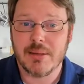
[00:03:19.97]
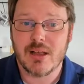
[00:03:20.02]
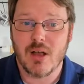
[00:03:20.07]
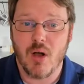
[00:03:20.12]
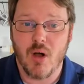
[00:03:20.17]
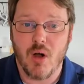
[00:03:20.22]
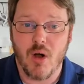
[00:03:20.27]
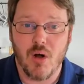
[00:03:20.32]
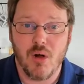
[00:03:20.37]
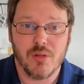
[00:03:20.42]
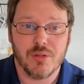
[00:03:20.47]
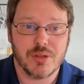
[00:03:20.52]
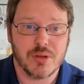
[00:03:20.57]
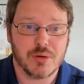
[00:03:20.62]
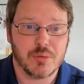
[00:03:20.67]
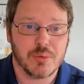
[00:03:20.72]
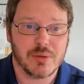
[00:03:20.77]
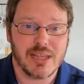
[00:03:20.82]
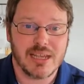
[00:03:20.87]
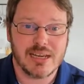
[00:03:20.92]
all the
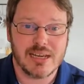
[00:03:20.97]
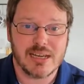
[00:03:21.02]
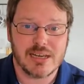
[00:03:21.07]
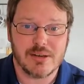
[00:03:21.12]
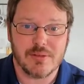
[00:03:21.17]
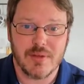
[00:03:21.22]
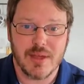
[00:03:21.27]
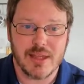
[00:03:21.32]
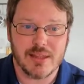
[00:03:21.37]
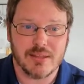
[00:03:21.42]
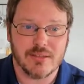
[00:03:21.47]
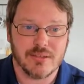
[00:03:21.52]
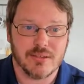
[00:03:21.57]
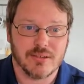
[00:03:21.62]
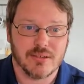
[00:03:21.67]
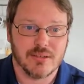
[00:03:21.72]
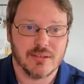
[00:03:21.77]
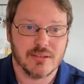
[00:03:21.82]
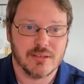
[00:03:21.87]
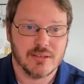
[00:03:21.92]
related
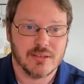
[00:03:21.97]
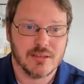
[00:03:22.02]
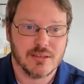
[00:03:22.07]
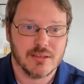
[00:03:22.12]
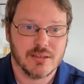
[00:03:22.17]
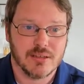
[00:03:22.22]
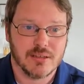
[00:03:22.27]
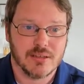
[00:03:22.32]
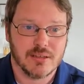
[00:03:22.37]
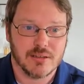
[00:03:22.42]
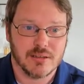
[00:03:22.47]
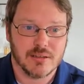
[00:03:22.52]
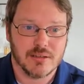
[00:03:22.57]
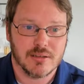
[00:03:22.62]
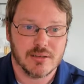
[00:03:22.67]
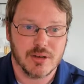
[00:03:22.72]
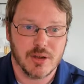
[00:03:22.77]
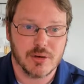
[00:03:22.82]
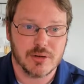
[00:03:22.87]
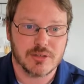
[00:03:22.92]
events.
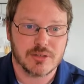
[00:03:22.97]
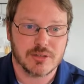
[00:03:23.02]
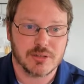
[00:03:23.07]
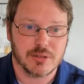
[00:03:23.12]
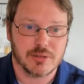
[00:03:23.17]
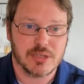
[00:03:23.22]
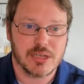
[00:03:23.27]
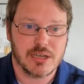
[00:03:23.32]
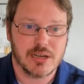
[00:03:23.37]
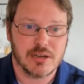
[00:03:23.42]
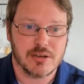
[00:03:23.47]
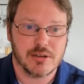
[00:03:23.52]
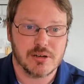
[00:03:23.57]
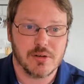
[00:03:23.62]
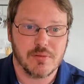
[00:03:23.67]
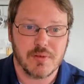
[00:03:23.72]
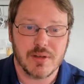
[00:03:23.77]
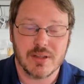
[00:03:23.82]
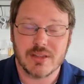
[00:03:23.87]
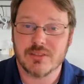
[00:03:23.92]
Notice 1,300
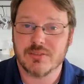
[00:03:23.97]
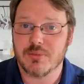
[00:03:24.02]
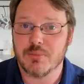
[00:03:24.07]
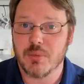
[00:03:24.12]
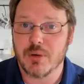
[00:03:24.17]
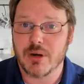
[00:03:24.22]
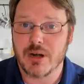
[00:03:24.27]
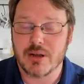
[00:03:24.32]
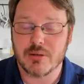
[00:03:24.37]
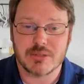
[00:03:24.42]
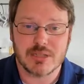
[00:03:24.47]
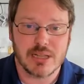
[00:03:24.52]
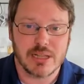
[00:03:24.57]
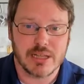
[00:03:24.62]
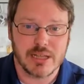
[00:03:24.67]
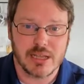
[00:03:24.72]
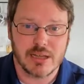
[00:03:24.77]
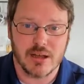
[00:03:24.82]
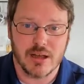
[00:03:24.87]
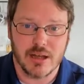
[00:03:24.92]
events from what I was
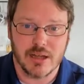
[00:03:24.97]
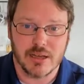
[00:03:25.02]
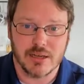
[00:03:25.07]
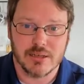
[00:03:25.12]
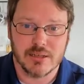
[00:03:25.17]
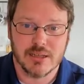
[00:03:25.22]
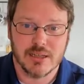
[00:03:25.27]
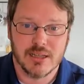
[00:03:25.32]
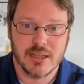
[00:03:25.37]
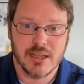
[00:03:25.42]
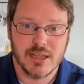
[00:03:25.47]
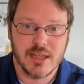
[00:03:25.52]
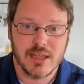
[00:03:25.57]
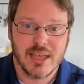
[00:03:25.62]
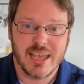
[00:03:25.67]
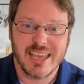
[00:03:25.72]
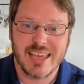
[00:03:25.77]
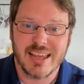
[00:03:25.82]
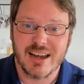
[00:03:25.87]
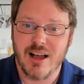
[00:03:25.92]
clicking on.
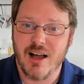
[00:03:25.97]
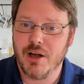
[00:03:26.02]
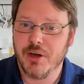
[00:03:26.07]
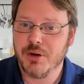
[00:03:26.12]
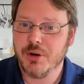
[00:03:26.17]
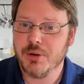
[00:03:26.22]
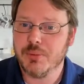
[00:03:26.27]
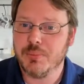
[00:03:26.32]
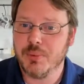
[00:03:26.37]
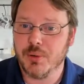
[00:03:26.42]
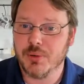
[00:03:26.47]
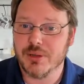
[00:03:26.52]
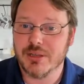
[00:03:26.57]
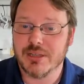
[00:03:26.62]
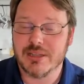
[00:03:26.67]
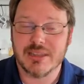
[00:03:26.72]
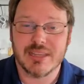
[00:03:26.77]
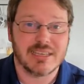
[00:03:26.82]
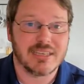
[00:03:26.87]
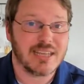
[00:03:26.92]
It auto pulled
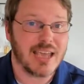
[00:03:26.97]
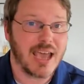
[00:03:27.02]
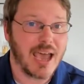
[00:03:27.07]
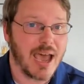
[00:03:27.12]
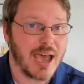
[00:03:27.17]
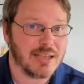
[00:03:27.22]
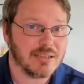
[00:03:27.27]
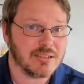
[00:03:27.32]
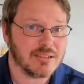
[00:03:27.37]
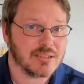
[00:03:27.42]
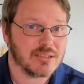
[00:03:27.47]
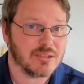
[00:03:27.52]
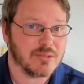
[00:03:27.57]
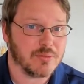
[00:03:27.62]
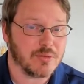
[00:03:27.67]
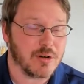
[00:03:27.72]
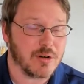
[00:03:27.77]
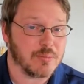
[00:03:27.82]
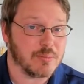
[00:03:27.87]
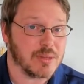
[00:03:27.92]
in the tasks
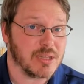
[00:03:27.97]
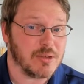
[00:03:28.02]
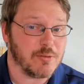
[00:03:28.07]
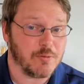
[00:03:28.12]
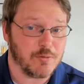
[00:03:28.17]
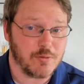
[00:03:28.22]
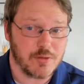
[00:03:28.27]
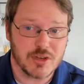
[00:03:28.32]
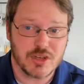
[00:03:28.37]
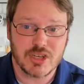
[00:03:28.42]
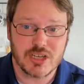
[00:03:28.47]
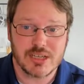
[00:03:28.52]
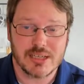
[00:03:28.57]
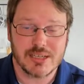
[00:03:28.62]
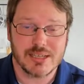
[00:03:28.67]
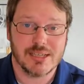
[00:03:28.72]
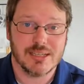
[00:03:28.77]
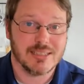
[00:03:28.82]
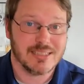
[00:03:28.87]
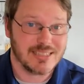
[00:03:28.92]
from the
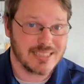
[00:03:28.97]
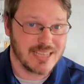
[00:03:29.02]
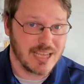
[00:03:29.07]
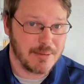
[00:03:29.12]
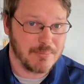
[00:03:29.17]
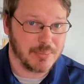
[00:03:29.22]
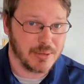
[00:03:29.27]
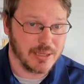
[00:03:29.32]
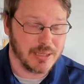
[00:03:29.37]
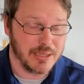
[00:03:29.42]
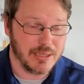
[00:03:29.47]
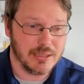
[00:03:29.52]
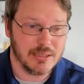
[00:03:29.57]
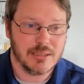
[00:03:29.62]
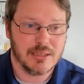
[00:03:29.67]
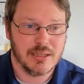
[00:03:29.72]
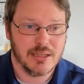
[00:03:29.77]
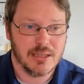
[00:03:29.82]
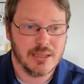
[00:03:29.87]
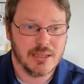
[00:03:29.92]
phishing template,
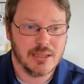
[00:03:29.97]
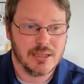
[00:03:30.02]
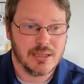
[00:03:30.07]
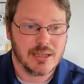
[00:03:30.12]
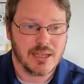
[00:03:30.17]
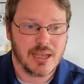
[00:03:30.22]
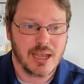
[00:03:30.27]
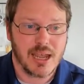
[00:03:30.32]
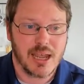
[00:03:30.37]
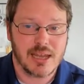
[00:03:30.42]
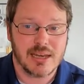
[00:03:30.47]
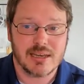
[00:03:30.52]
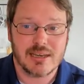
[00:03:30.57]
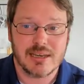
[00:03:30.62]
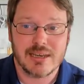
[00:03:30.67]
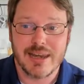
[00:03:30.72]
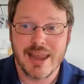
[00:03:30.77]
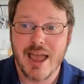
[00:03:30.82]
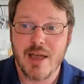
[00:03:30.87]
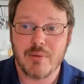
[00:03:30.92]

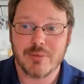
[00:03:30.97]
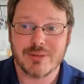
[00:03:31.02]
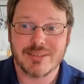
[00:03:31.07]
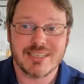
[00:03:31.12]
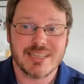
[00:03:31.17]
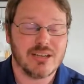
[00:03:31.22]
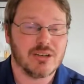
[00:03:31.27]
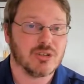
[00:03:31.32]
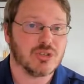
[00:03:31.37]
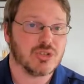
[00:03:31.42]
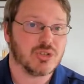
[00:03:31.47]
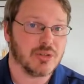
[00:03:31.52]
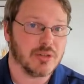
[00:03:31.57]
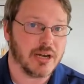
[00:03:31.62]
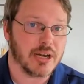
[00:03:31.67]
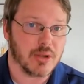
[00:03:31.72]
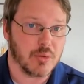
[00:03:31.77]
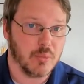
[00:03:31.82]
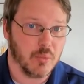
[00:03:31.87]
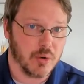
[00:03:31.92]
and now it's here so that
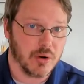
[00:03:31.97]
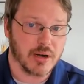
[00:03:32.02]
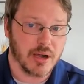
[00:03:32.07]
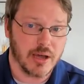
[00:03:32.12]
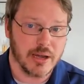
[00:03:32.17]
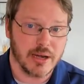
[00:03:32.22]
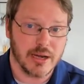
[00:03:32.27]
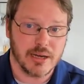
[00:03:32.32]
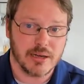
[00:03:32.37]
I can work on it.